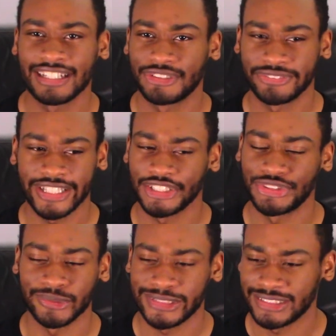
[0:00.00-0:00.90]
I don't like the
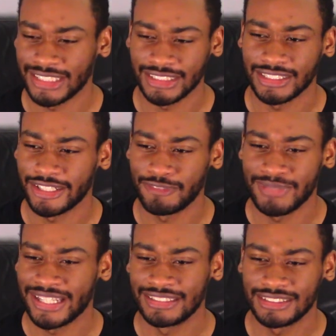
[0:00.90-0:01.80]
choices that Snyder made